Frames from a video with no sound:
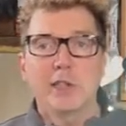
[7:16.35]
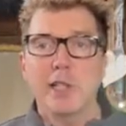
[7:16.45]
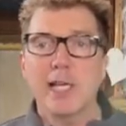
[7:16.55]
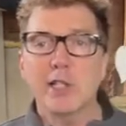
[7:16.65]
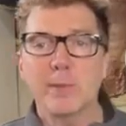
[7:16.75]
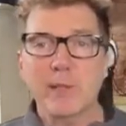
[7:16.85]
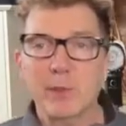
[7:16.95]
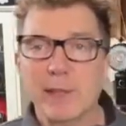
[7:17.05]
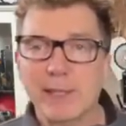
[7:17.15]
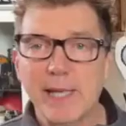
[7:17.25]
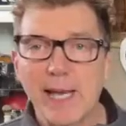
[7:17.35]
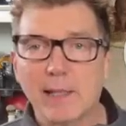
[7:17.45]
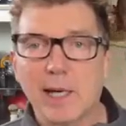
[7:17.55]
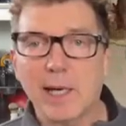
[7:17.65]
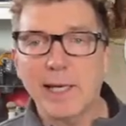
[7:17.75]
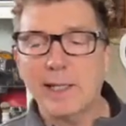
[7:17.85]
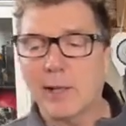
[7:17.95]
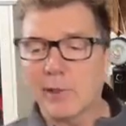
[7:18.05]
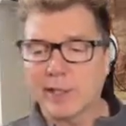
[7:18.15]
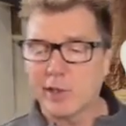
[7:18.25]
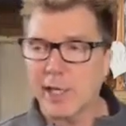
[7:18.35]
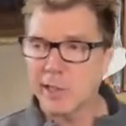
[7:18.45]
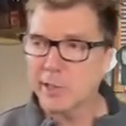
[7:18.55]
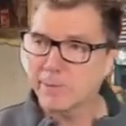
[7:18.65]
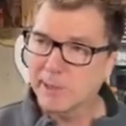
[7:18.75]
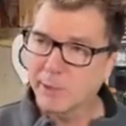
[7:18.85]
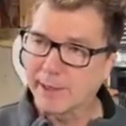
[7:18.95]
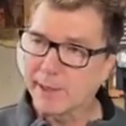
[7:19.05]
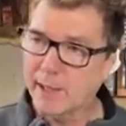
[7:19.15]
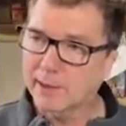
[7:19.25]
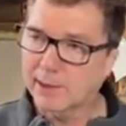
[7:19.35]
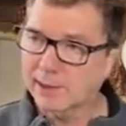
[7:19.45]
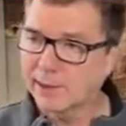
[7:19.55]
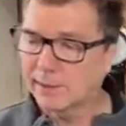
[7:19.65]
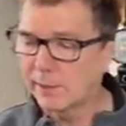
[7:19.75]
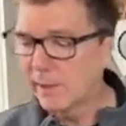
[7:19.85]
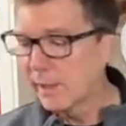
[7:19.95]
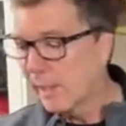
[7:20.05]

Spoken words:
change it between daylight and we could change it between tungsten.